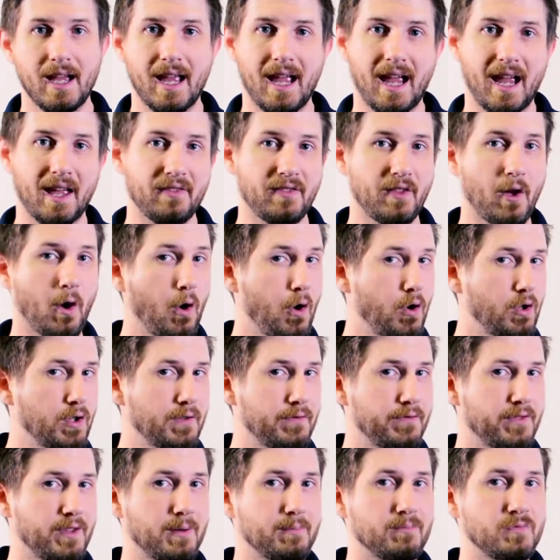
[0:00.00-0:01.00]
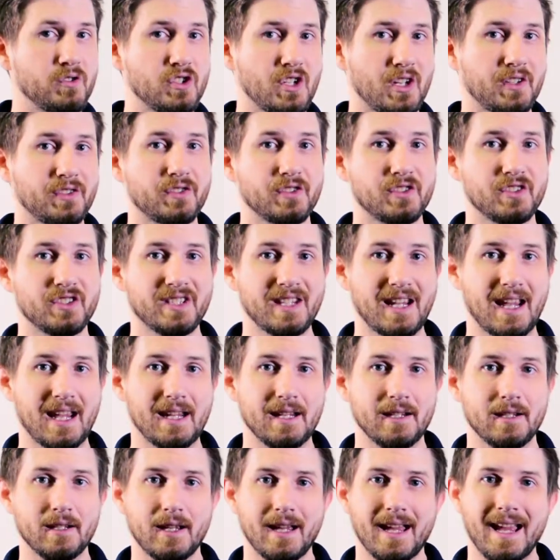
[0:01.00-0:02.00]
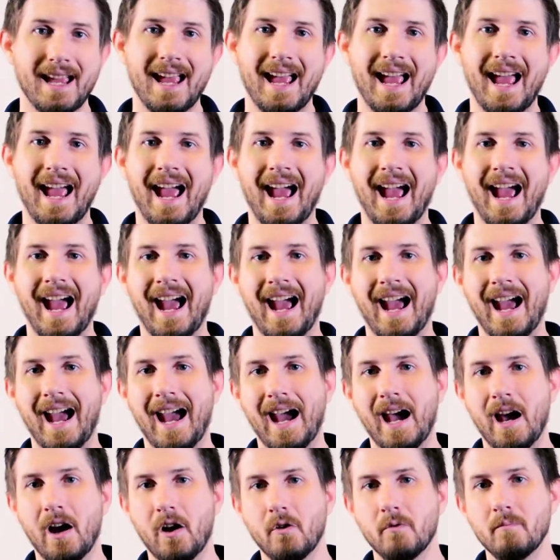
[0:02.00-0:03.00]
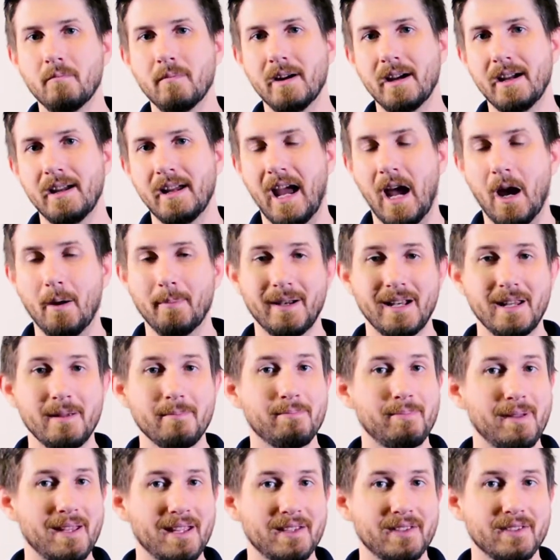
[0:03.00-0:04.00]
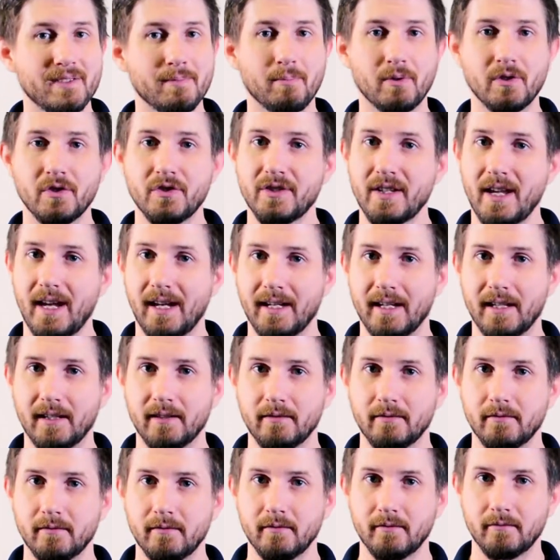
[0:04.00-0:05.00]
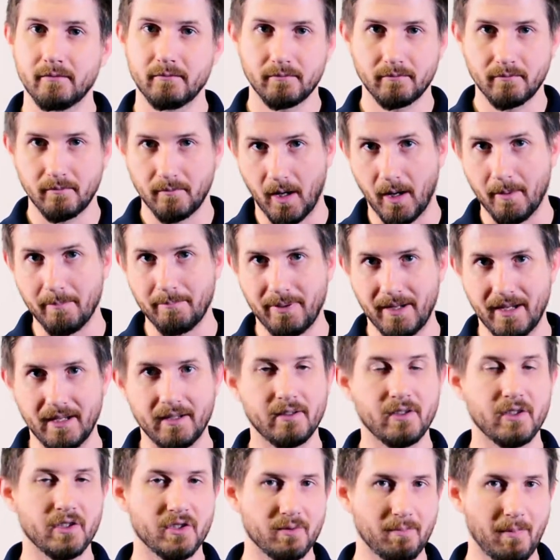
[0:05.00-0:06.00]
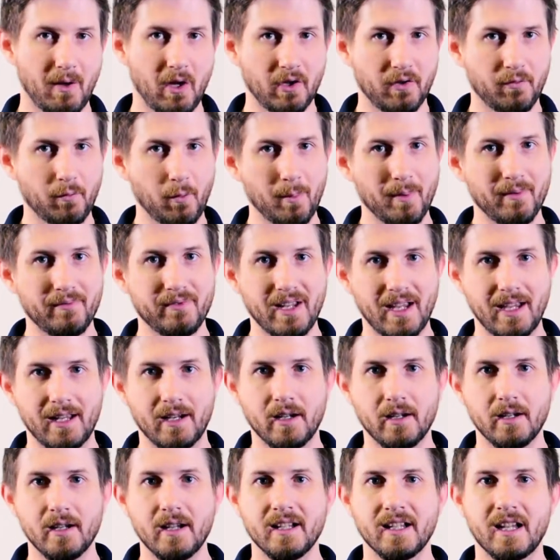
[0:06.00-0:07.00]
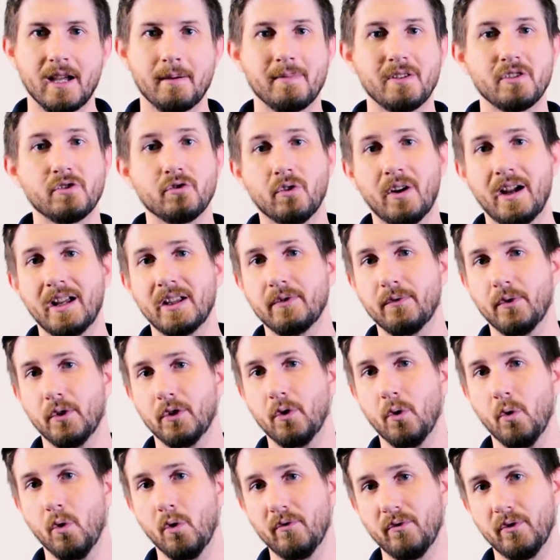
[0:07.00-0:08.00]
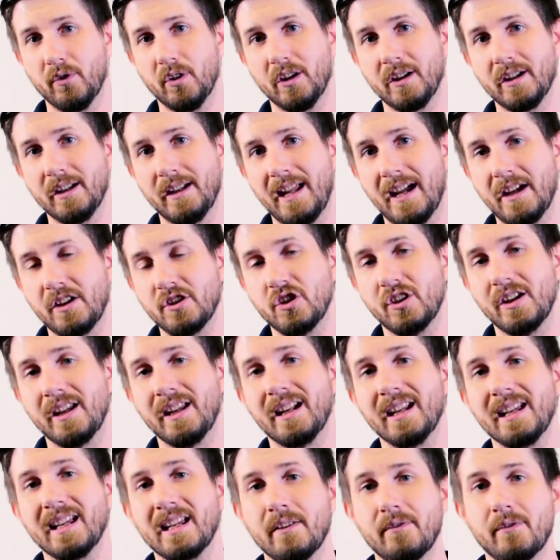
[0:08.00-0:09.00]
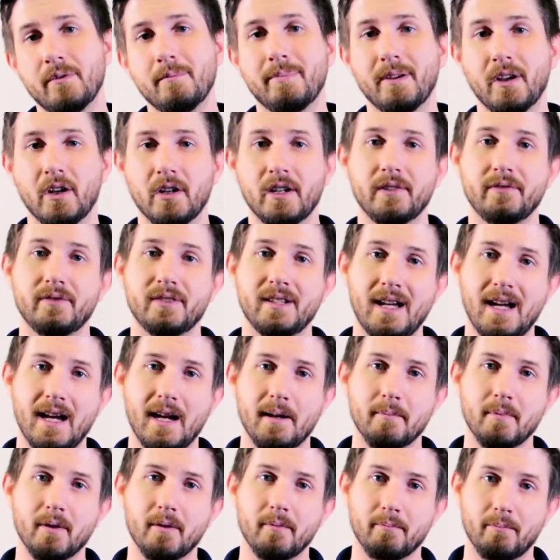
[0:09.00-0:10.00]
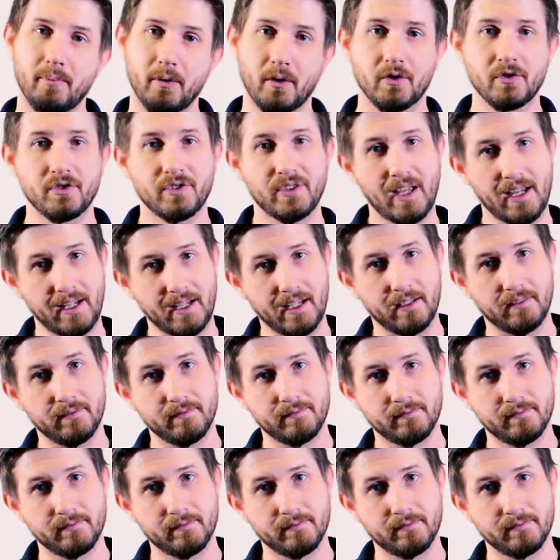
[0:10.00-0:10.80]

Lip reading: And all of them just state how many bits per second a bit, the smallest form of data, can be transferred over a connection in a given period of time, per second.